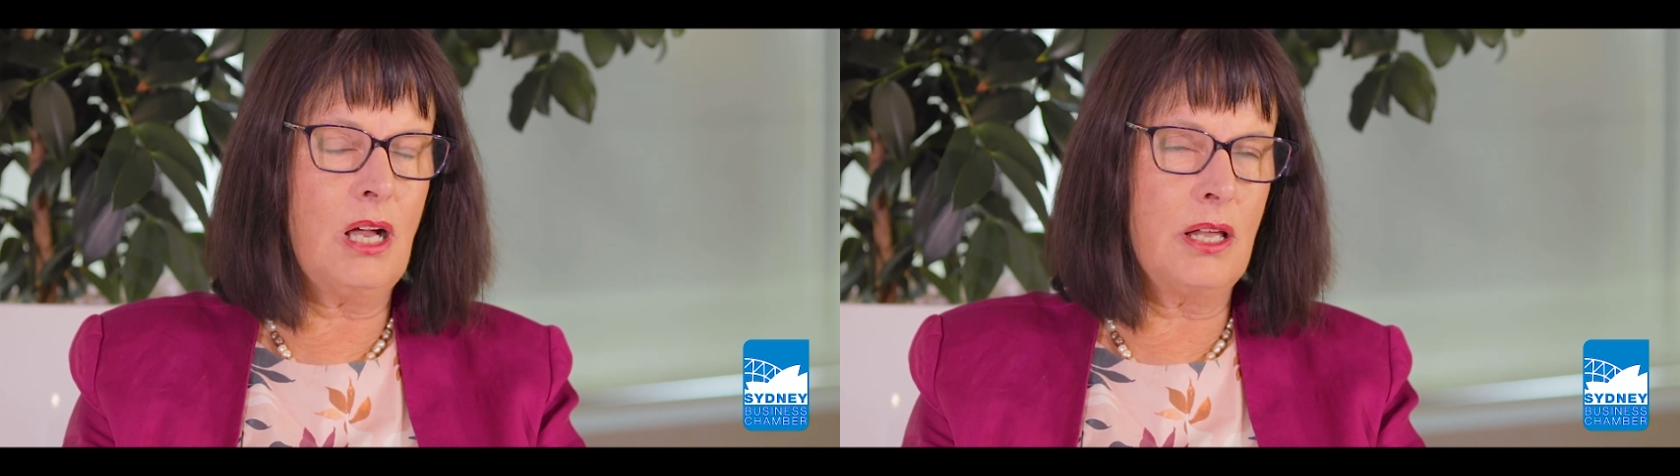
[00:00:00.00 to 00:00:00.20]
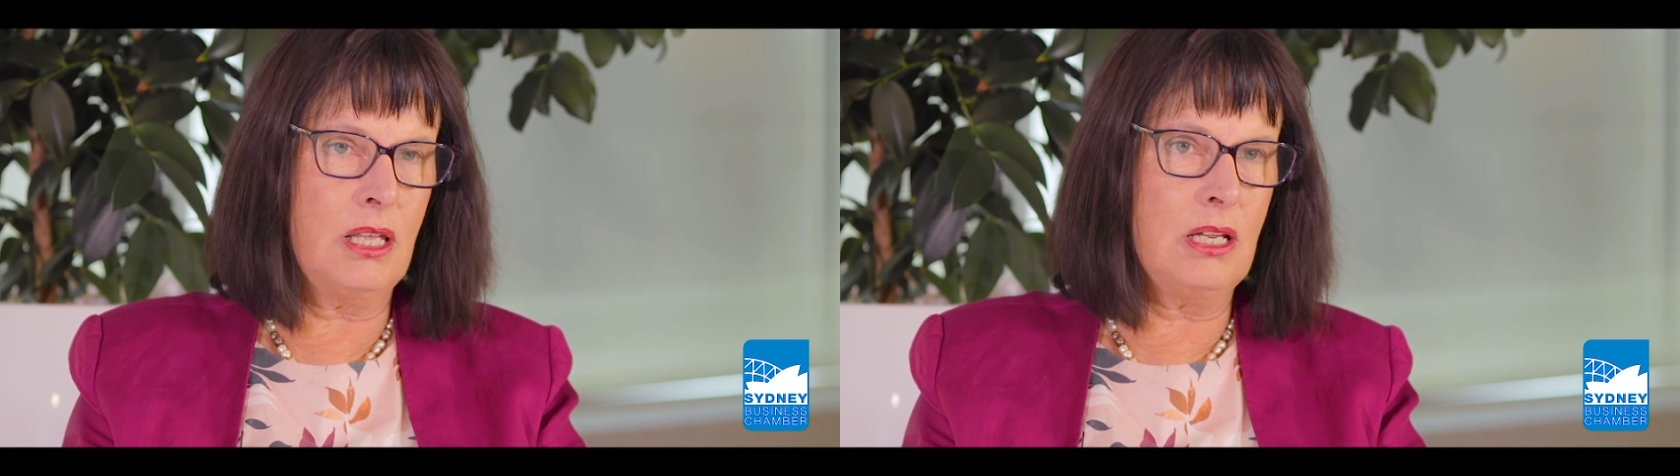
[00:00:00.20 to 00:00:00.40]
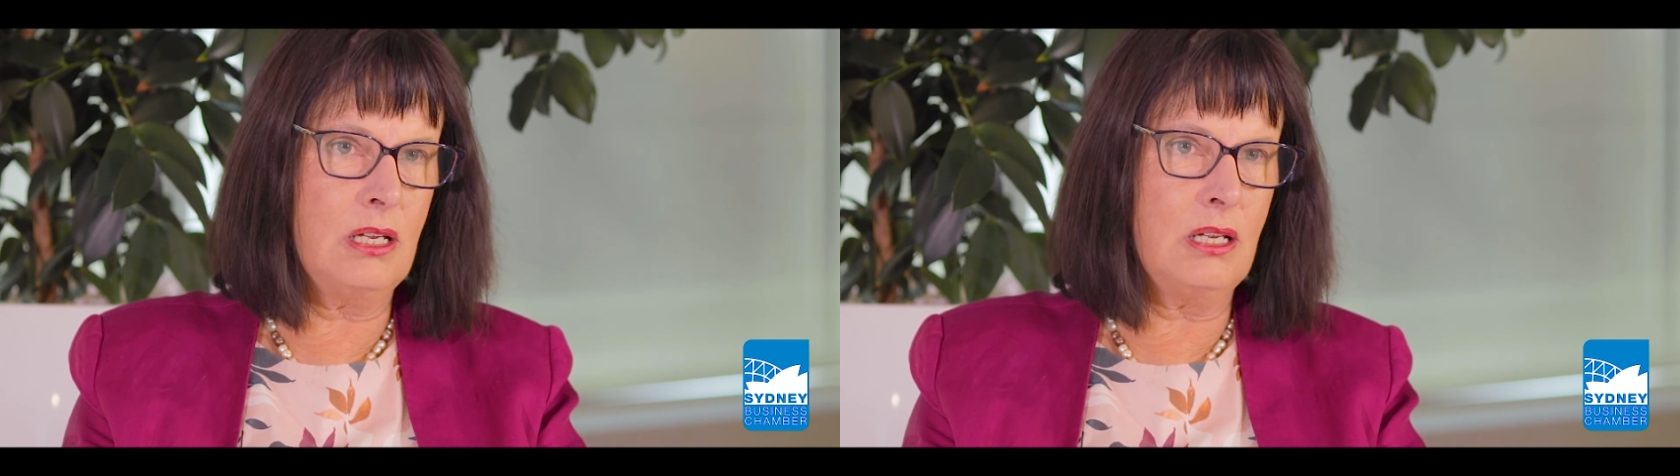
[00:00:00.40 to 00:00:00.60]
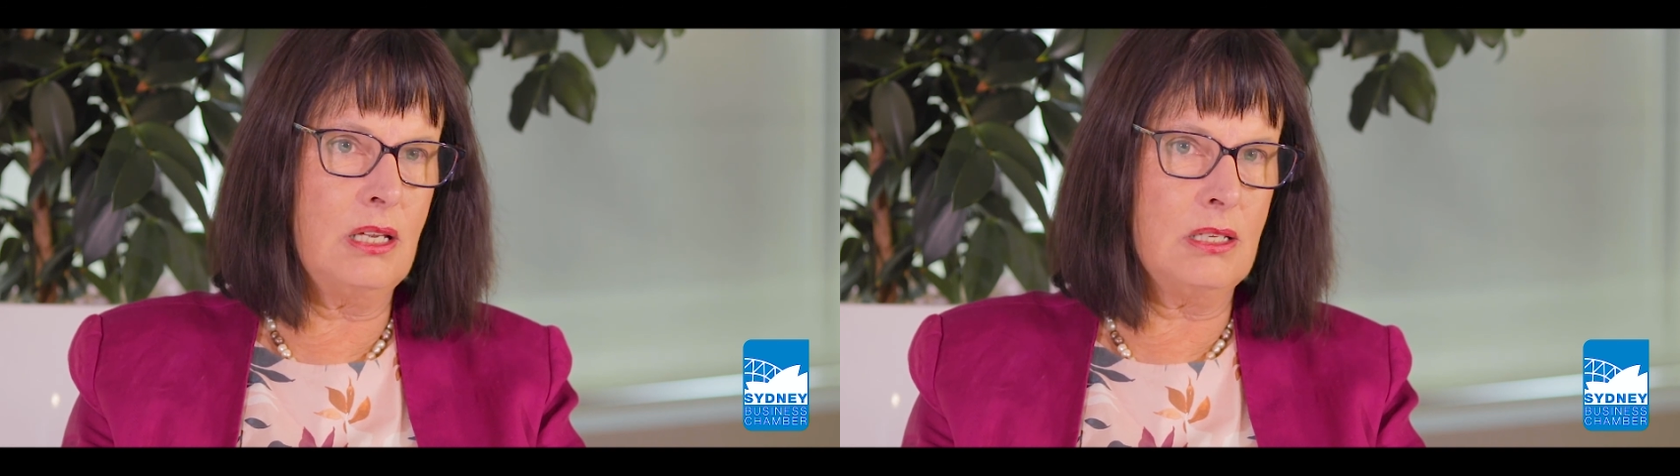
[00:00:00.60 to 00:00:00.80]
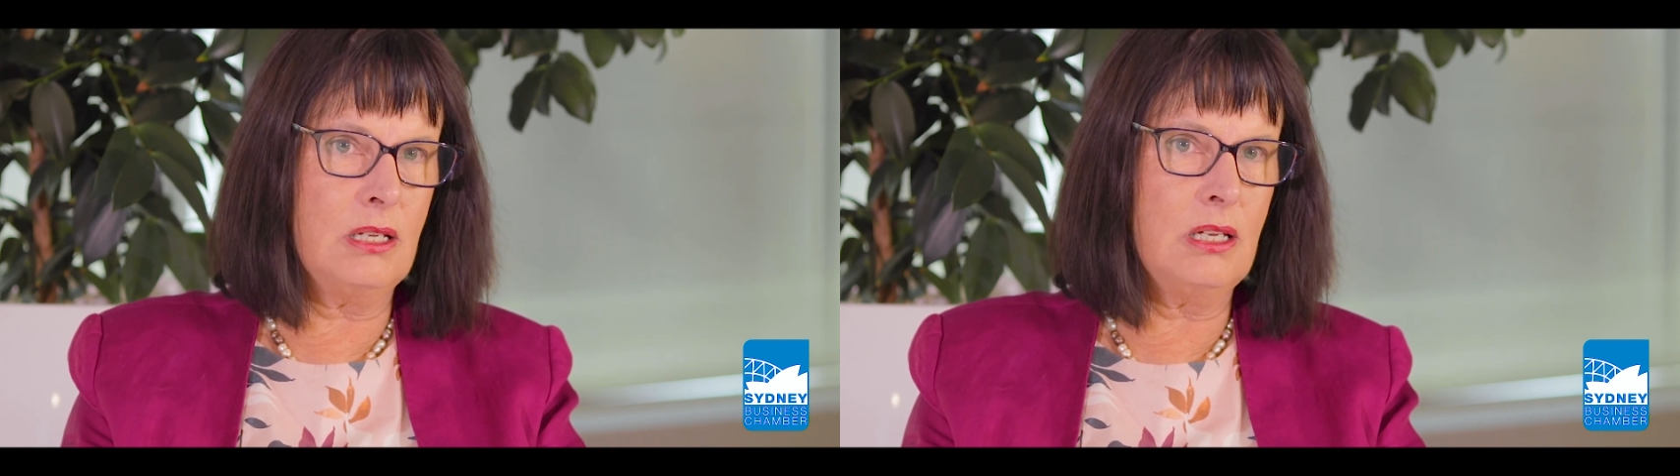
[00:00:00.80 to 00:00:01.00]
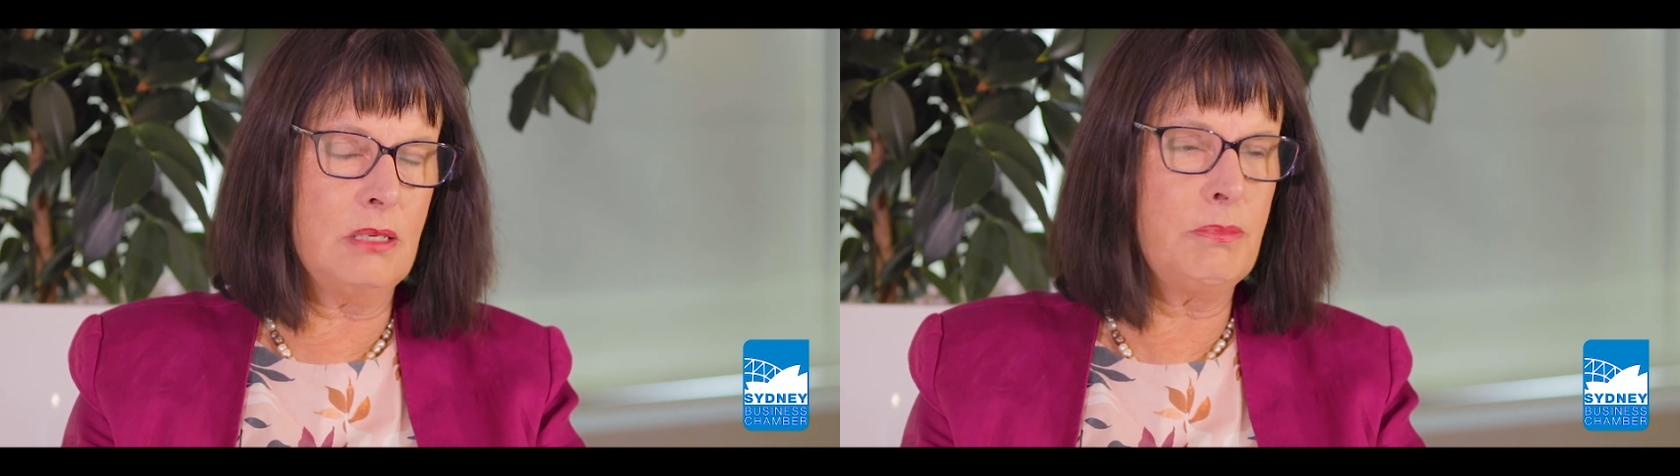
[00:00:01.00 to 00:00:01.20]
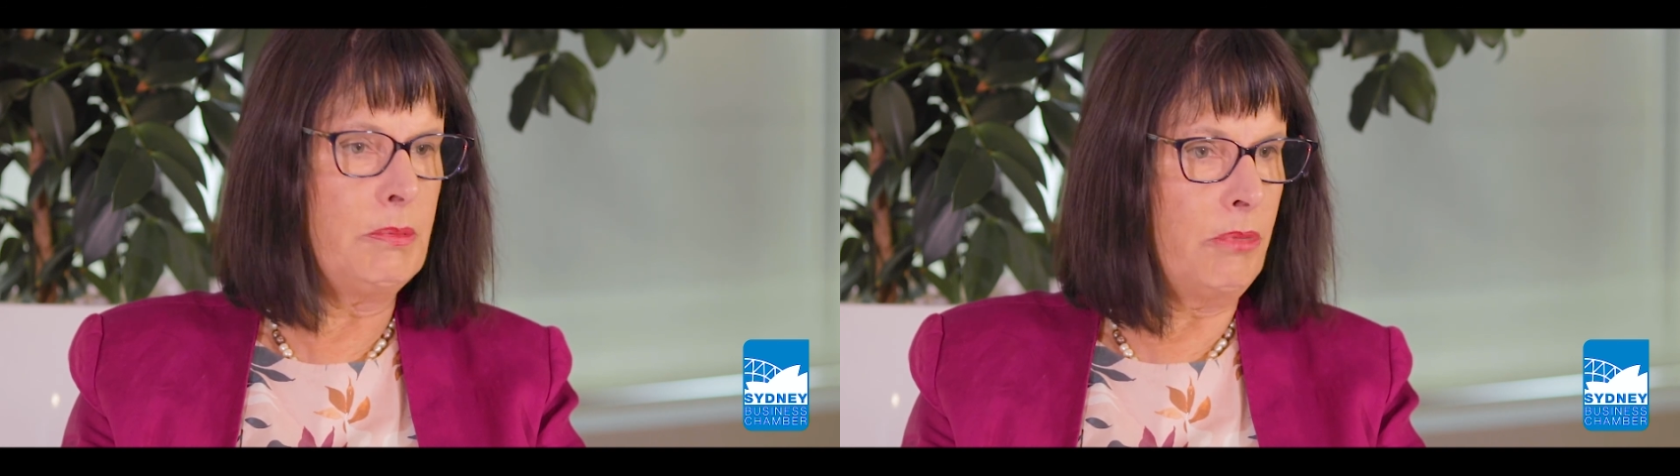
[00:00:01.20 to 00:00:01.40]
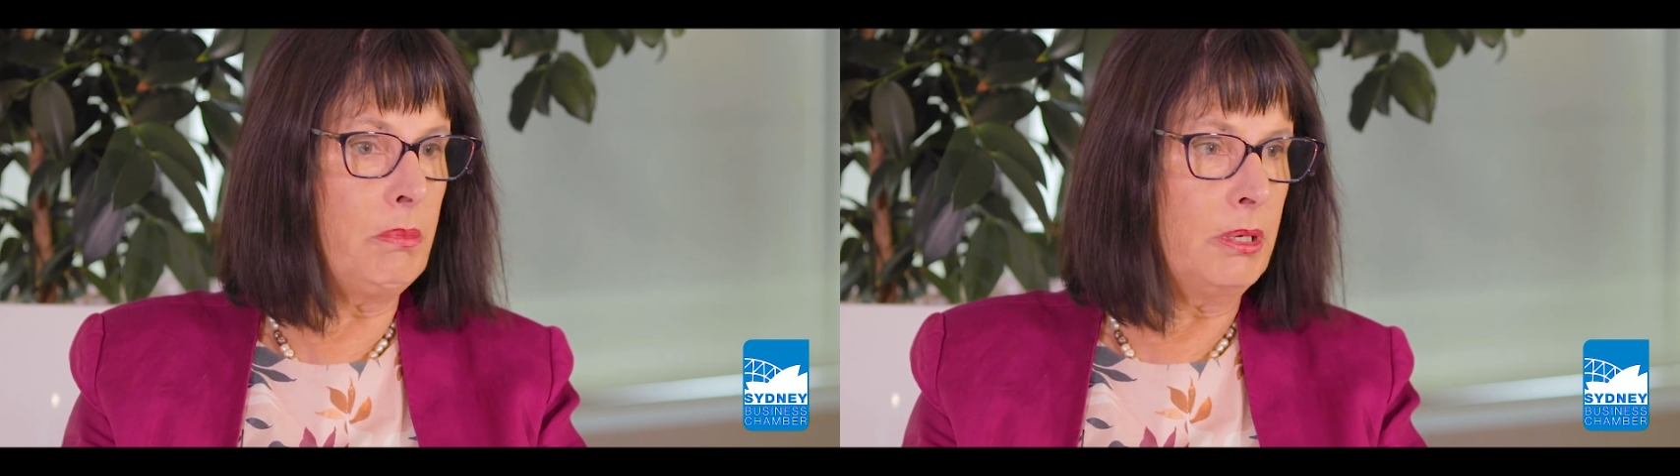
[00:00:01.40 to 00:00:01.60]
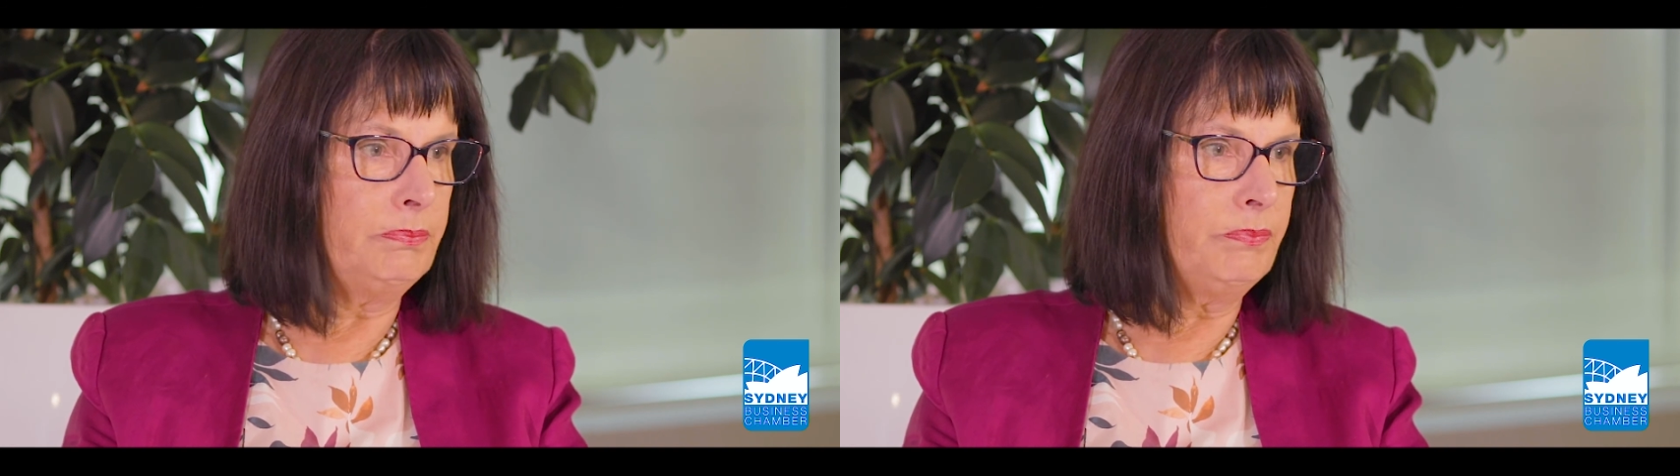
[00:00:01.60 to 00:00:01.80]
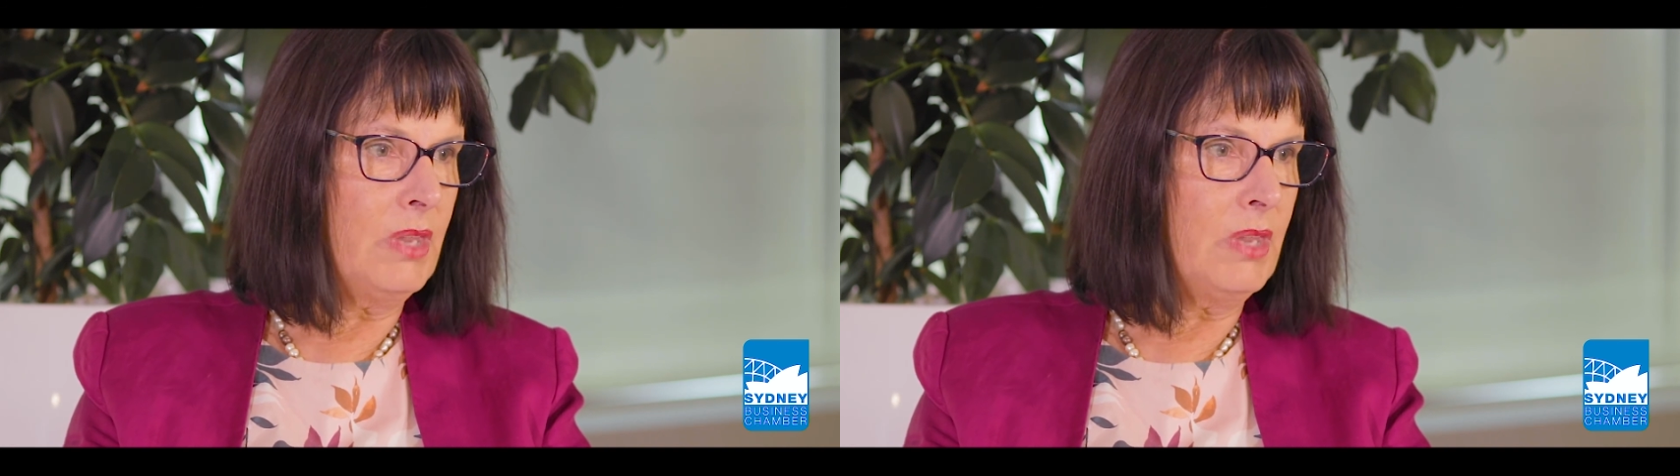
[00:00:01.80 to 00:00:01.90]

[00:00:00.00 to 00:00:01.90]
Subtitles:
I think, is a big problem.